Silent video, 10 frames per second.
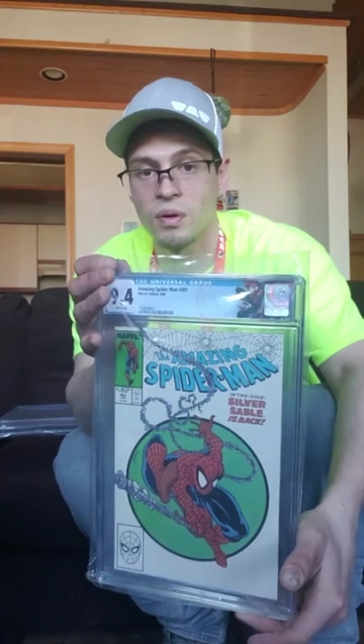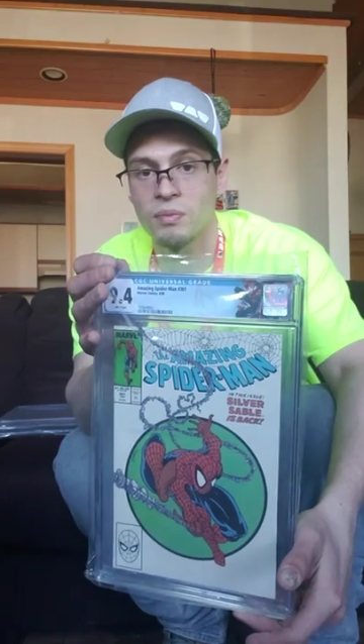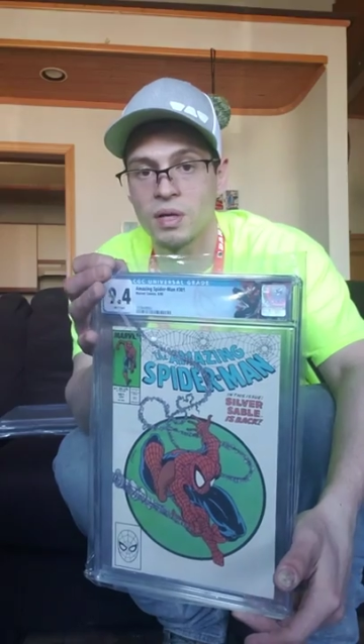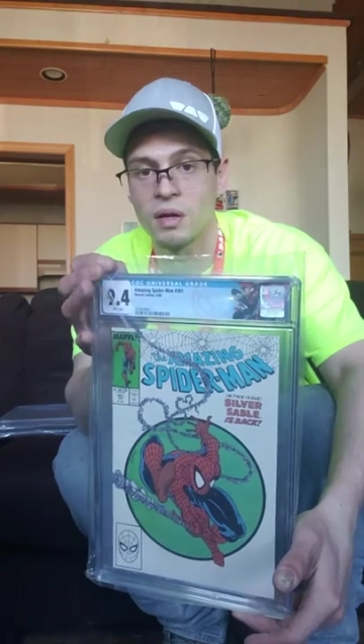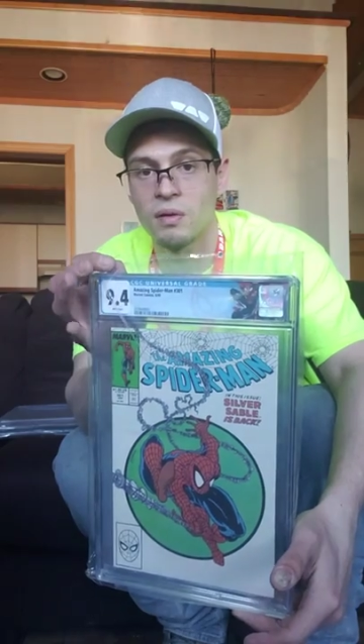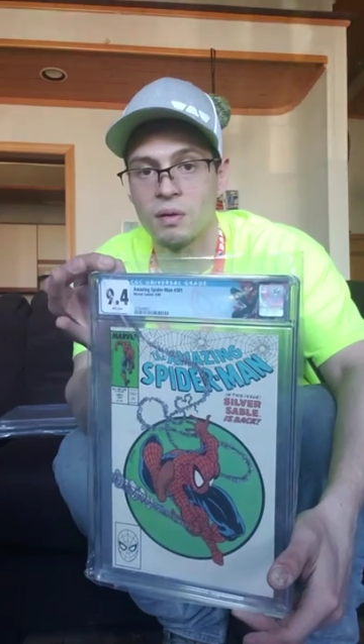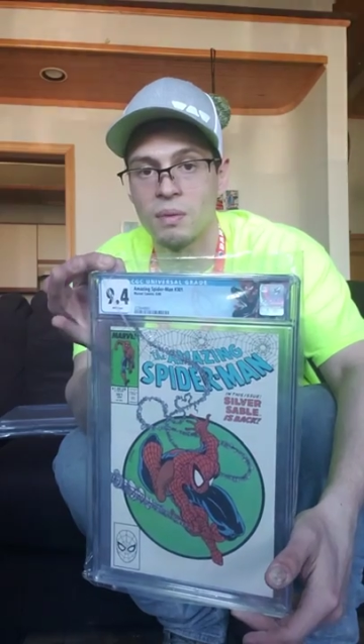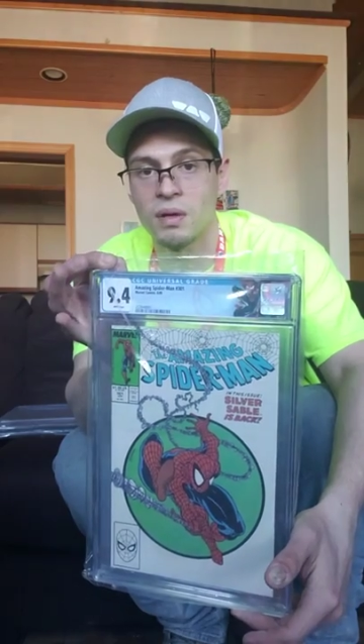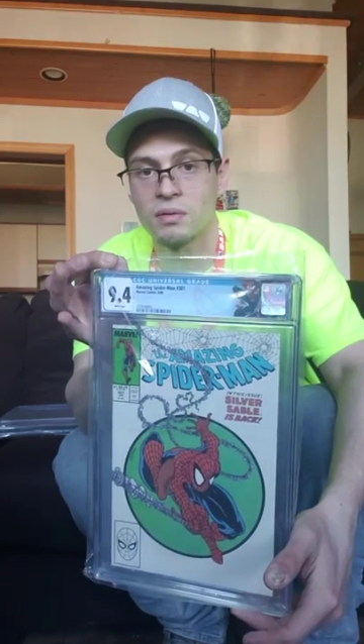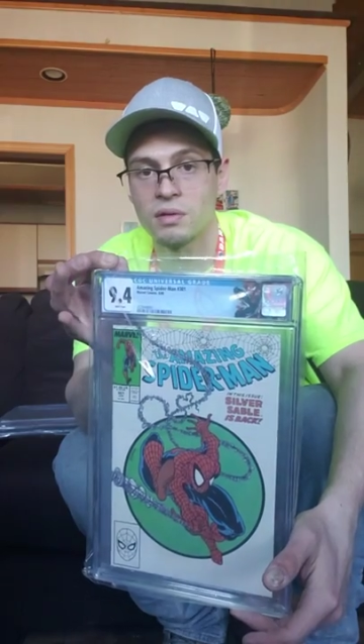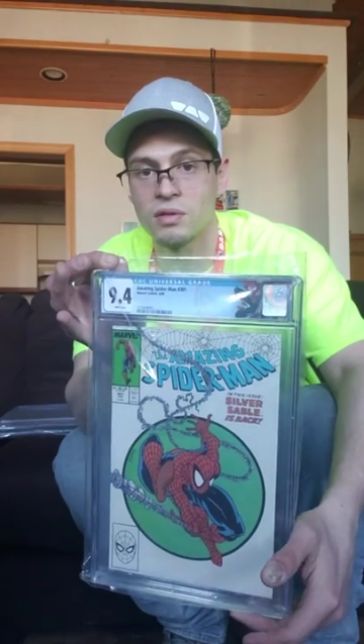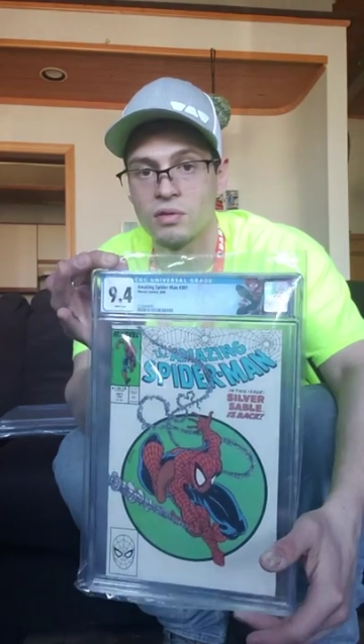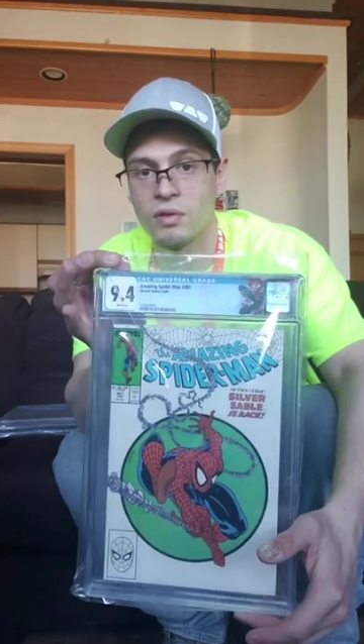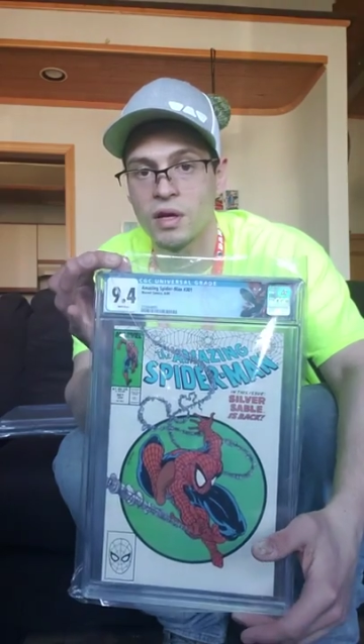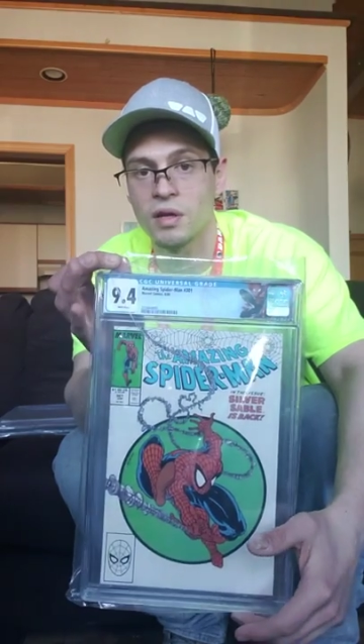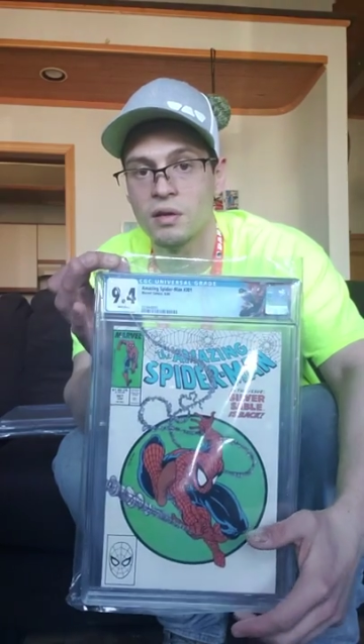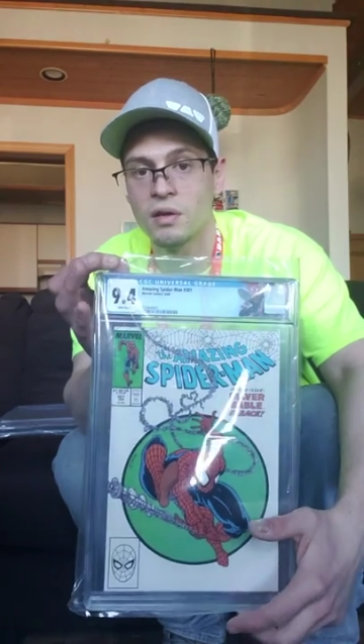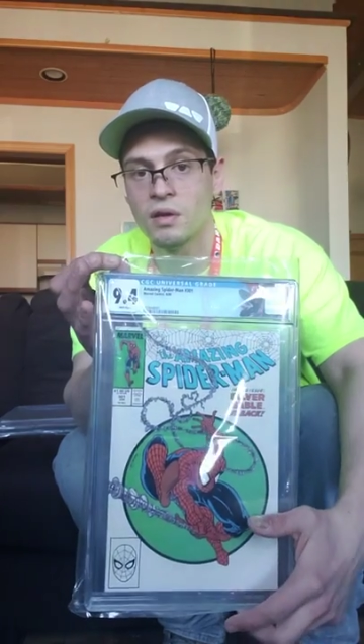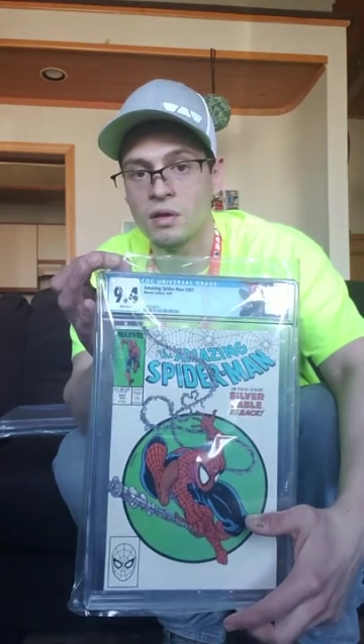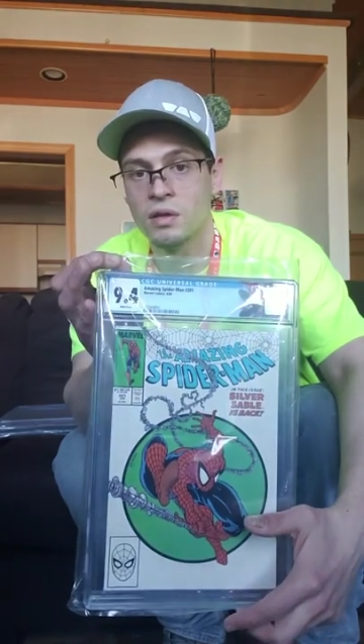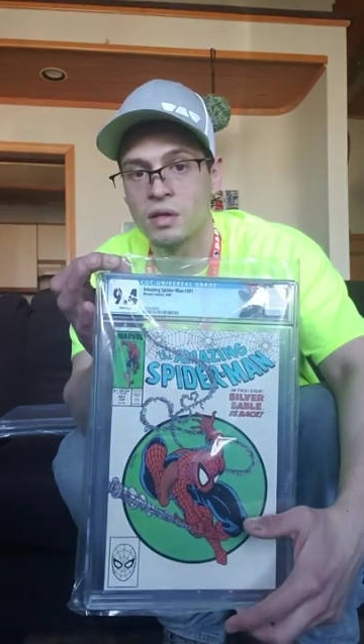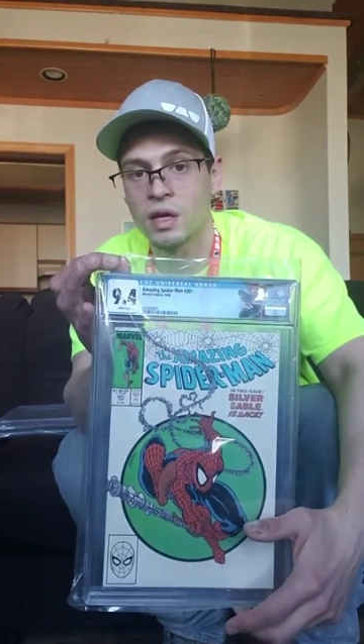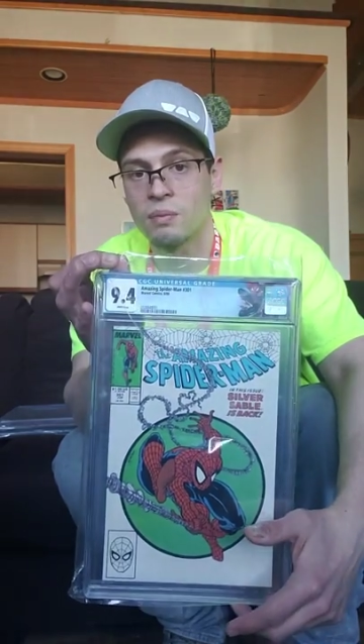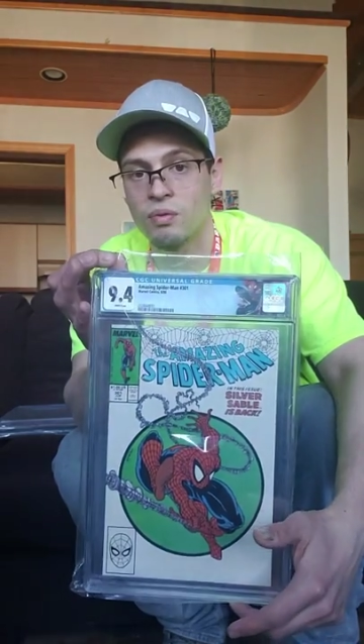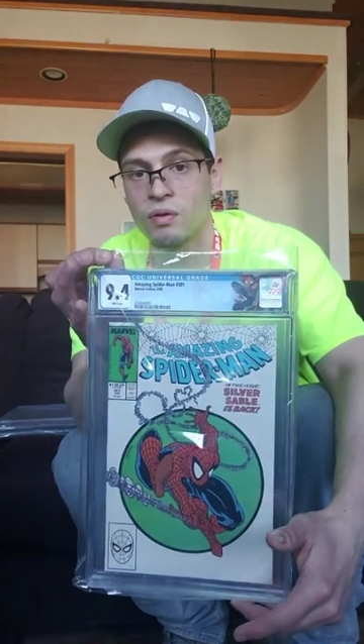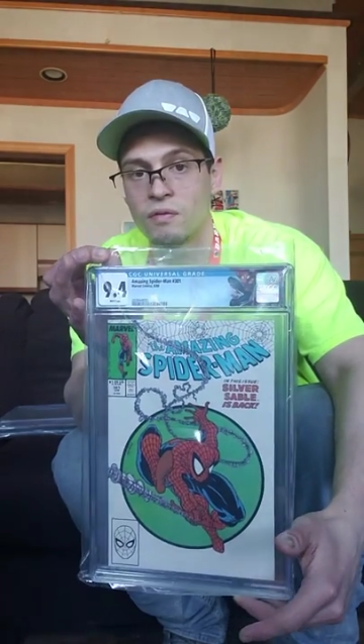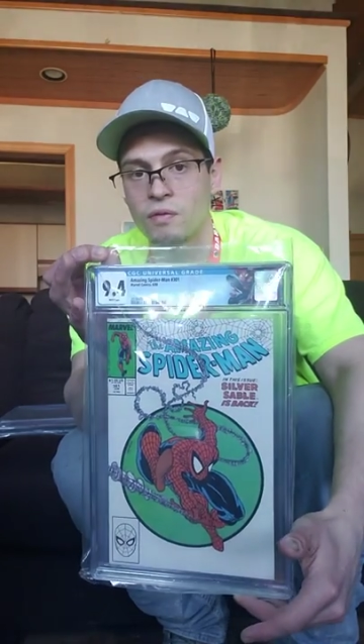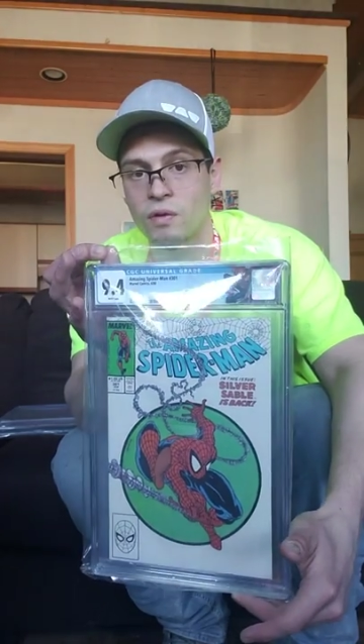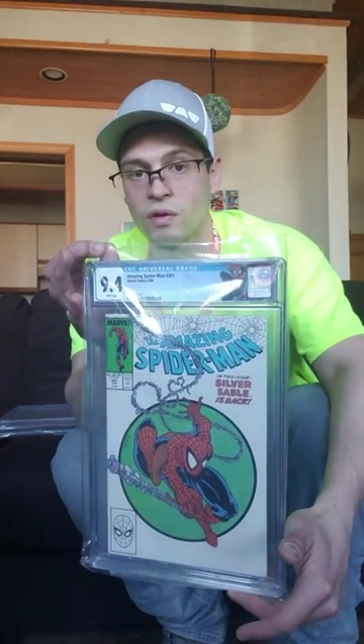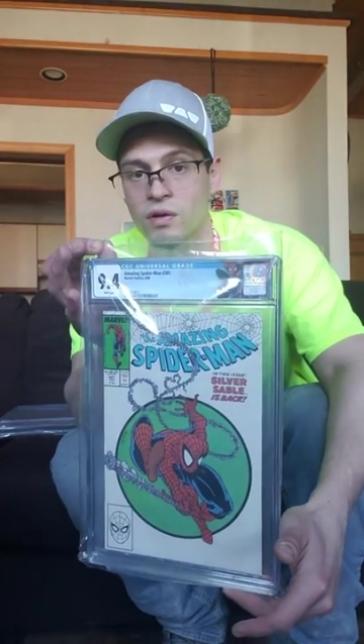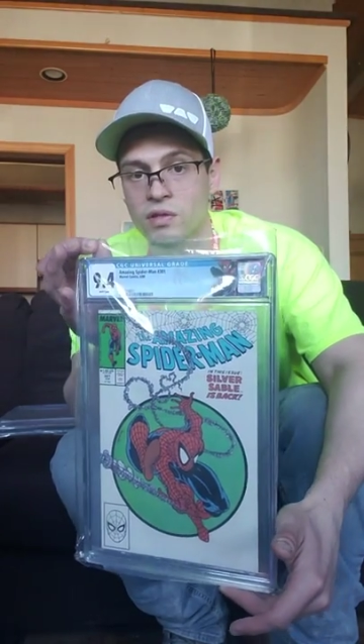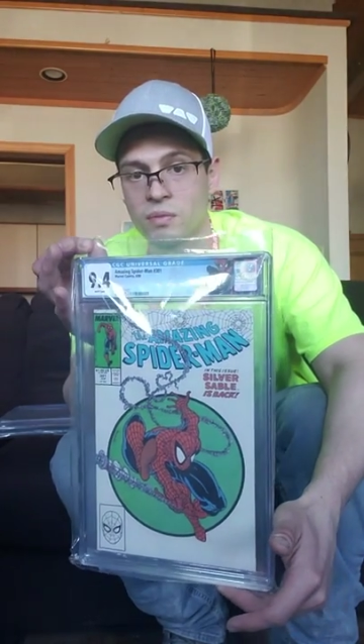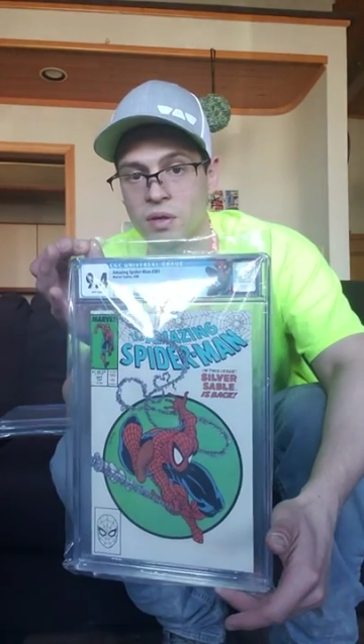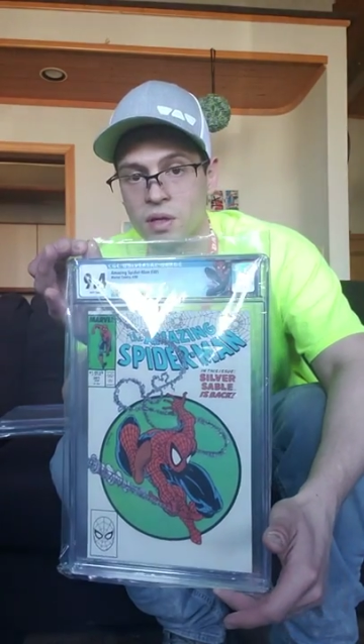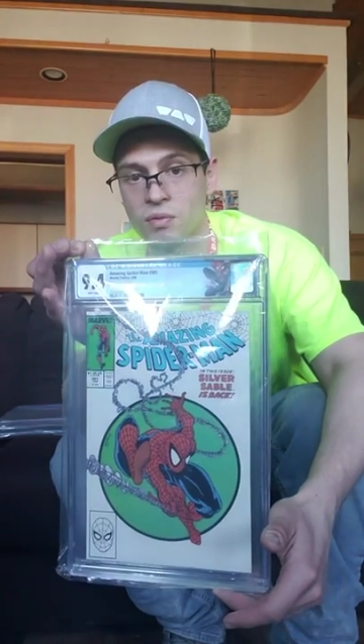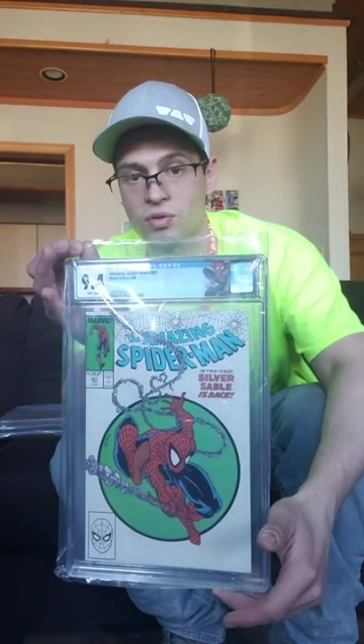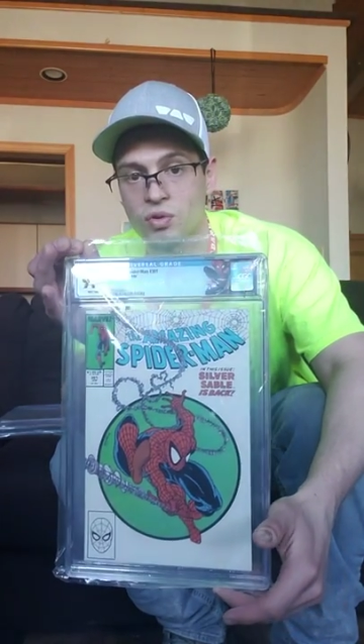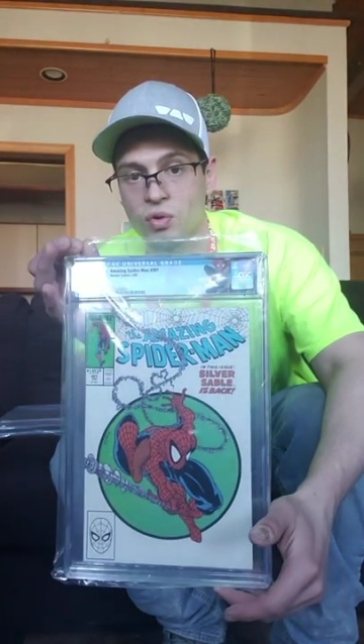bummed out about this grade, 9.4, because, I mean, it was